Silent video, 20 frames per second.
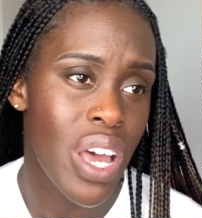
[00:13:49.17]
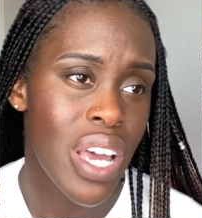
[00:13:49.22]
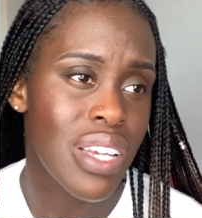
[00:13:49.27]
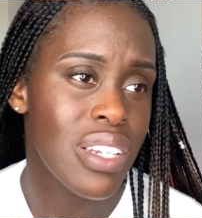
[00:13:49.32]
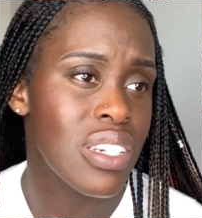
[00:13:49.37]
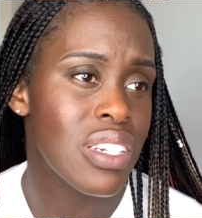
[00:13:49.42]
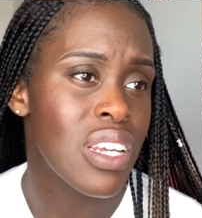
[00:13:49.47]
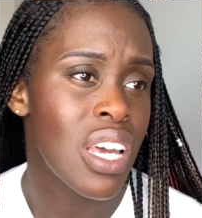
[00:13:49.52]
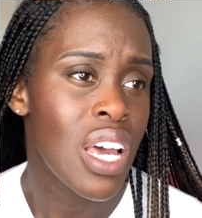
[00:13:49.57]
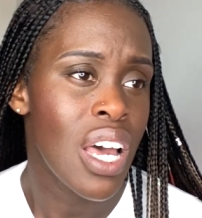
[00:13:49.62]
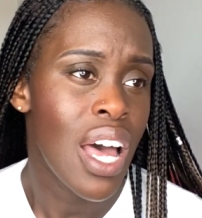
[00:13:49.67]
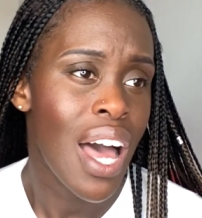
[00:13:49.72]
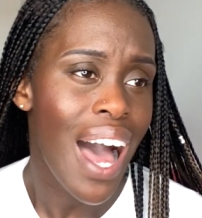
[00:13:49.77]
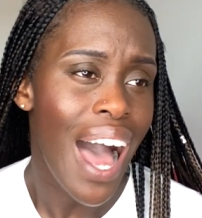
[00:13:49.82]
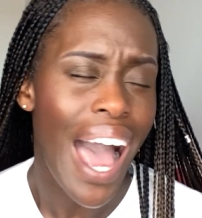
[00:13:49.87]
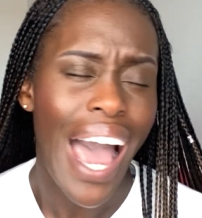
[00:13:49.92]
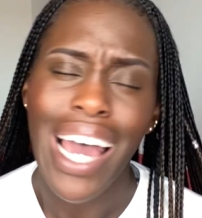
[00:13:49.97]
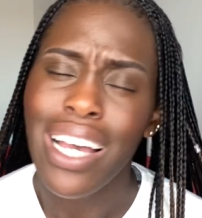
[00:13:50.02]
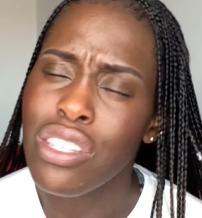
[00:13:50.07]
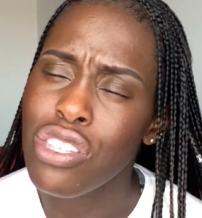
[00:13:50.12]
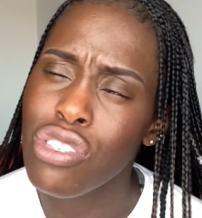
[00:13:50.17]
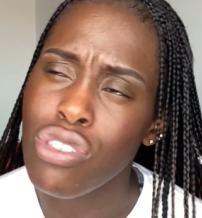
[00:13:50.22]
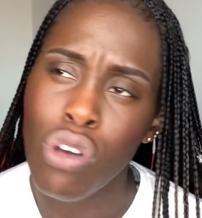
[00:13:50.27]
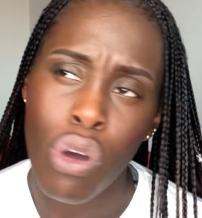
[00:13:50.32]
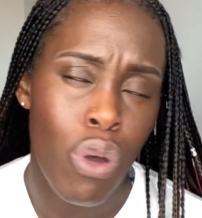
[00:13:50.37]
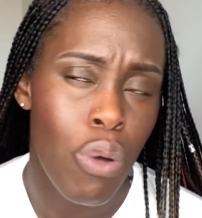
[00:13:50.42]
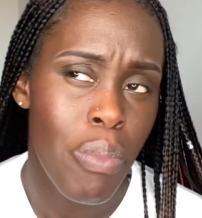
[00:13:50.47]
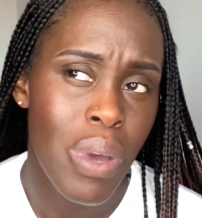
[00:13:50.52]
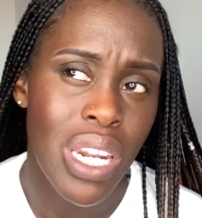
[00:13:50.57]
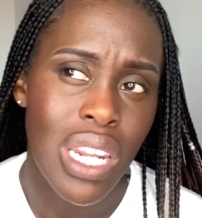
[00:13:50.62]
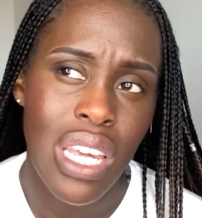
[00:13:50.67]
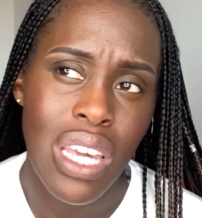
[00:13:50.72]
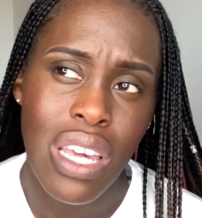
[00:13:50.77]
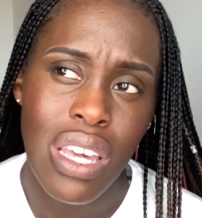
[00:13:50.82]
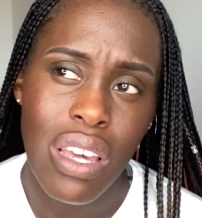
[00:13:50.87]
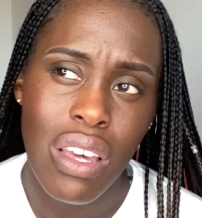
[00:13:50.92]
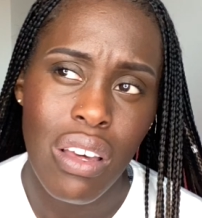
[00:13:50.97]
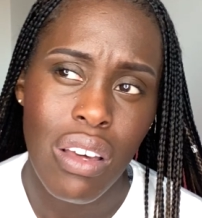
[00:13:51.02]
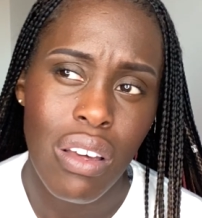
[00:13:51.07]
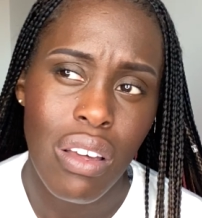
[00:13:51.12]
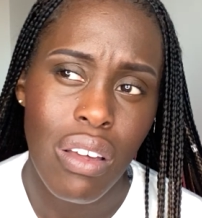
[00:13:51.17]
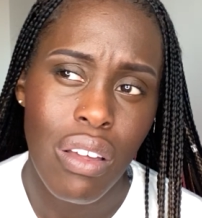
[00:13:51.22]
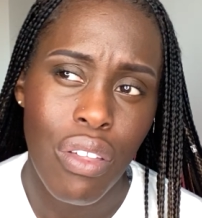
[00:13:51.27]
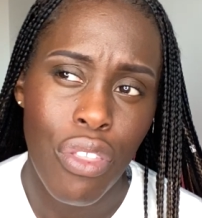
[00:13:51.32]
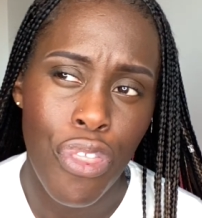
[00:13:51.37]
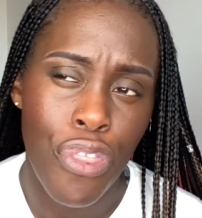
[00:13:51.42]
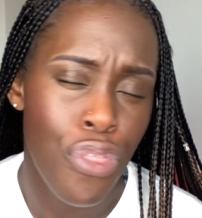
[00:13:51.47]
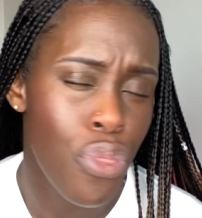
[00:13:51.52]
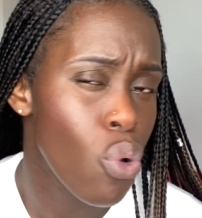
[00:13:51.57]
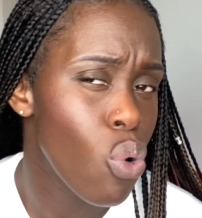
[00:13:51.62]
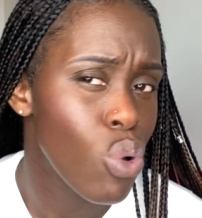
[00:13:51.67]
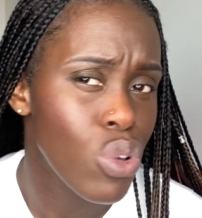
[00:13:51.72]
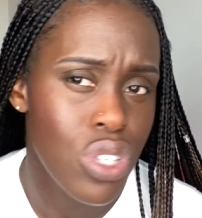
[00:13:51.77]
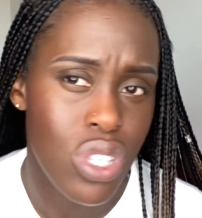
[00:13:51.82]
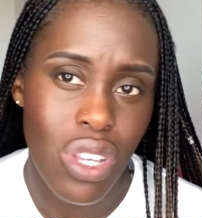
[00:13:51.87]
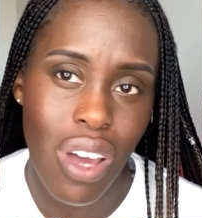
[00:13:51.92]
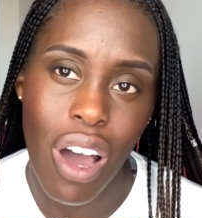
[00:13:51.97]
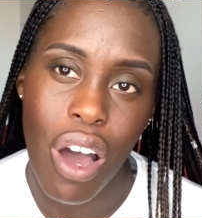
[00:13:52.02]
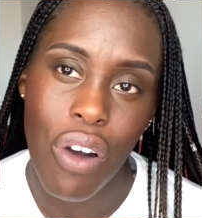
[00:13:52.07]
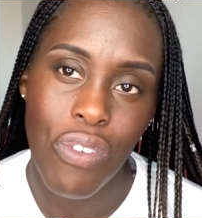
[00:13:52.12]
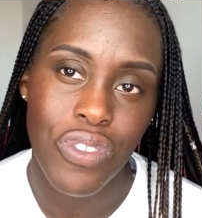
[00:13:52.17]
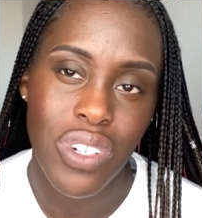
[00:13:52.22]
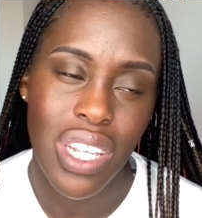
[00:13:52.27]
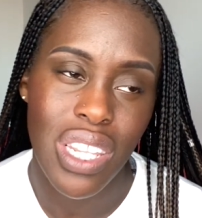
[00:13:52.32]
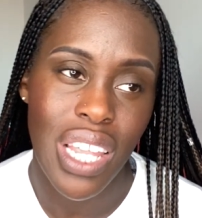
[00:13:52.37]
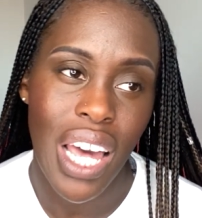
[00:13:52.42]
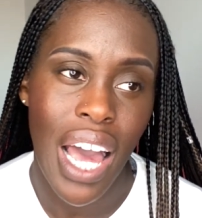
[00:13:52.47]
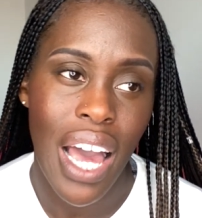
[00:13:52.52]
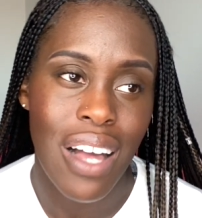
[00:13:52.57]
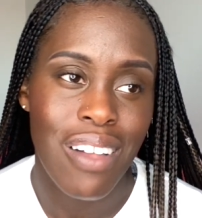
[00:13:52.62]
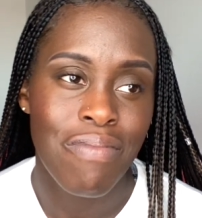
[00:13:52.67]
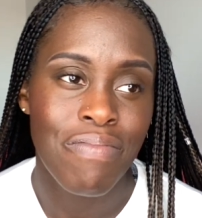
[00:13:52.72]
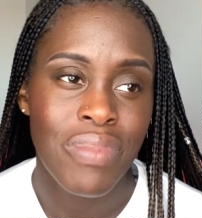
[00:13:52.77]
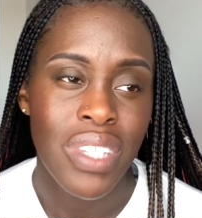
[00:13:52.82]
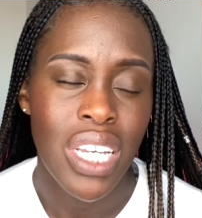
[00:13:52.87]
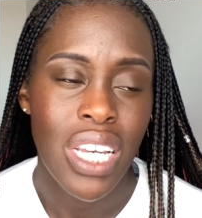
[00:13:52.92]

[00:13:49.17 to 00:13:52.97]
And I had so many thoughts after that,